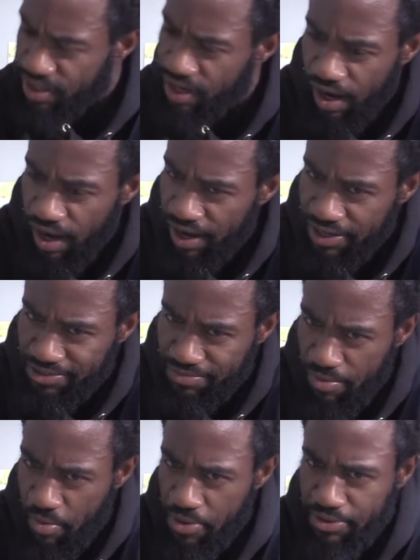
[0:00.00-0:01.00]
Hot,
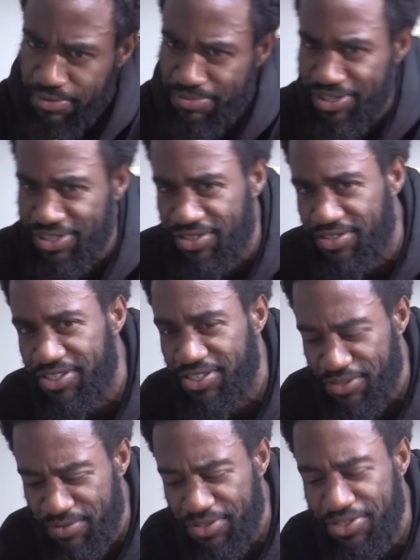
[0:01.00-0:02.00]
but it's
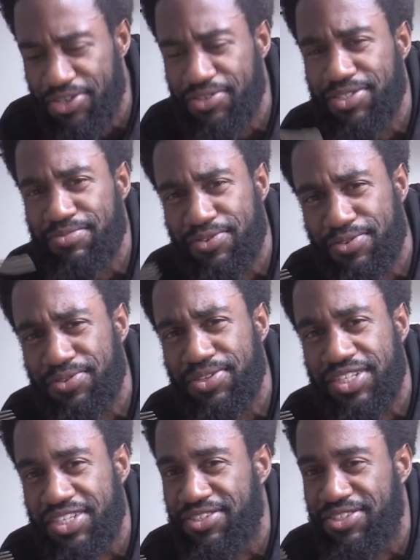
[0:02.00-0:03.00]
also, you know, some cool down.